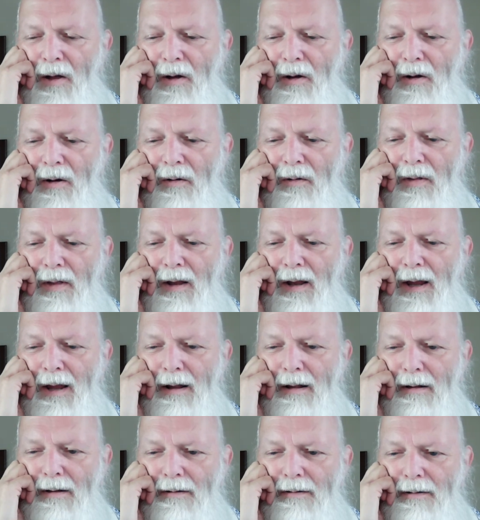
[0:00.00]
of the
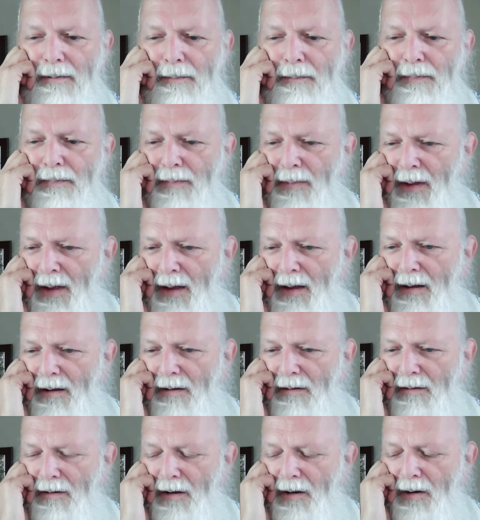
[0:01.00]
needles.
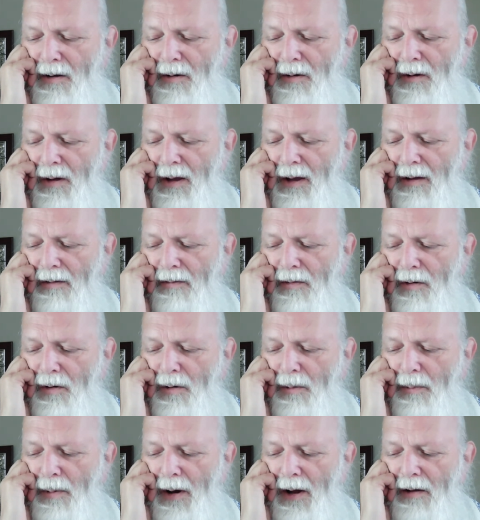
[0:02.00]
So if you
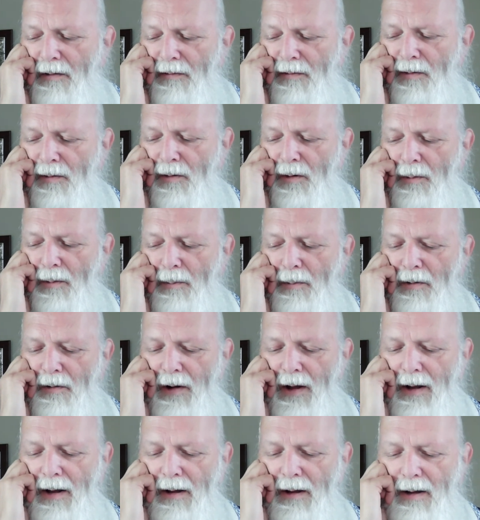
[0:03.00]
could pray for
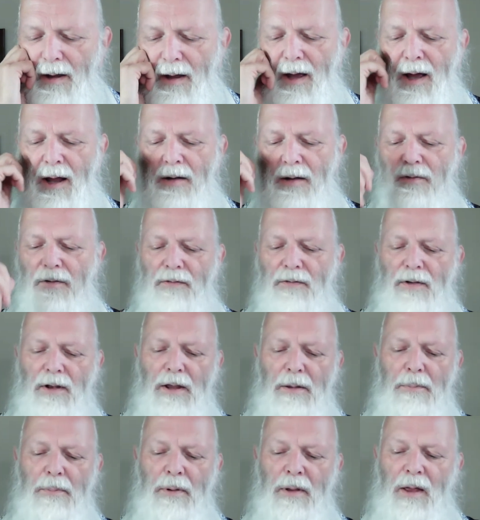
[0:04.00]
Mirella and for
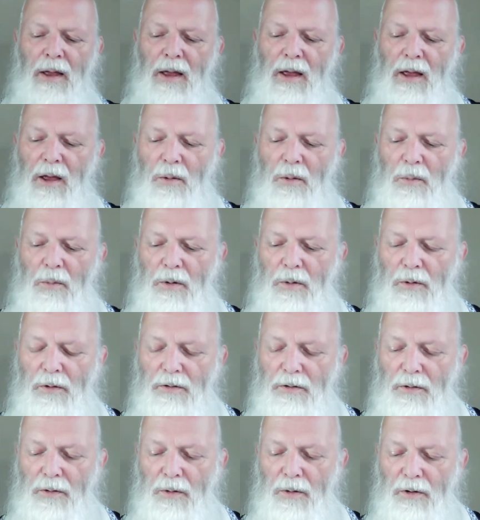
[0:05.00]
Philip. We're
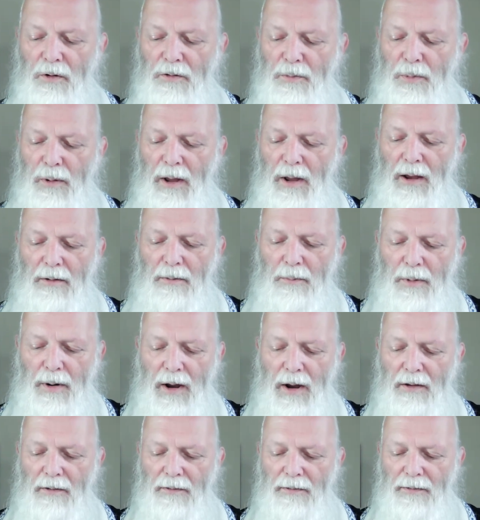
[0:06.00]
also, of course,
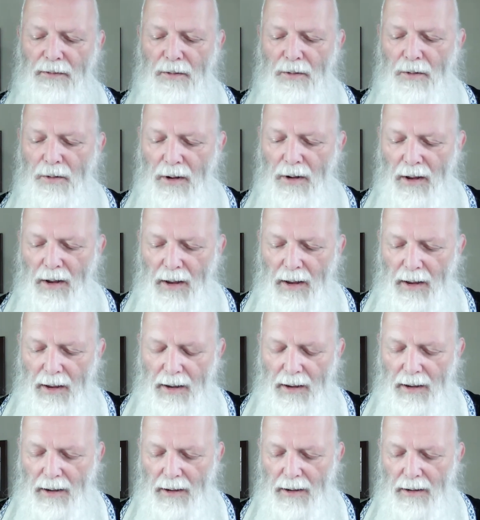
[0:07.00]
praying for
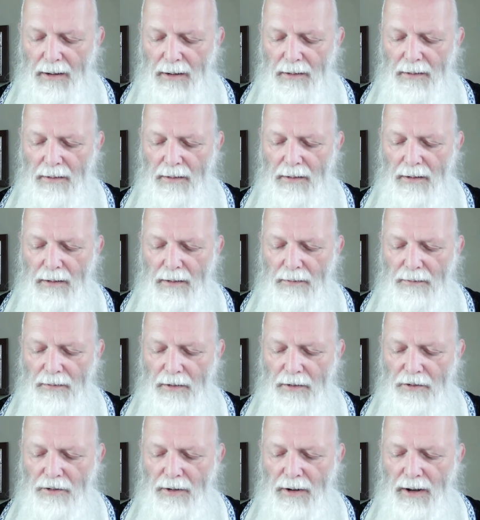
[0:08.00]

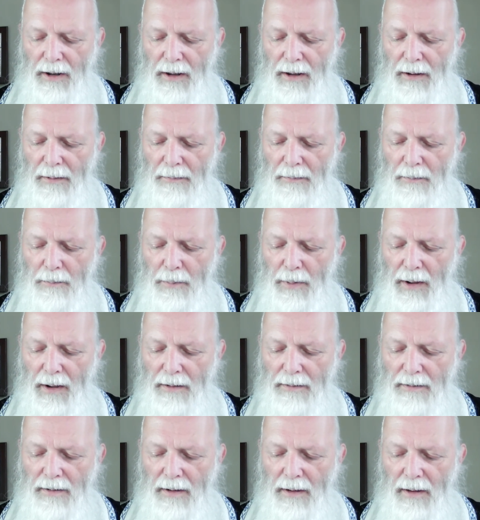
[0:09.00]
Virginie,
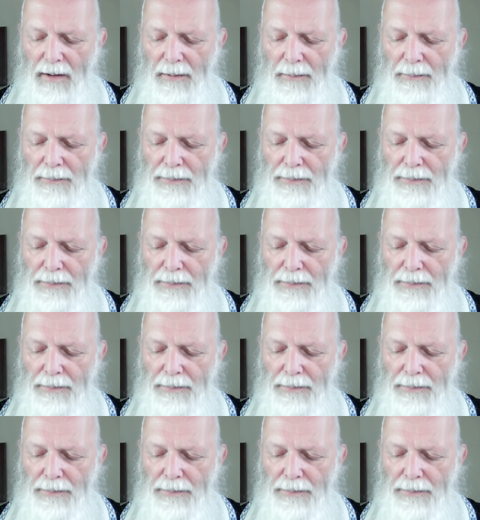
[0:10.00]
Peter.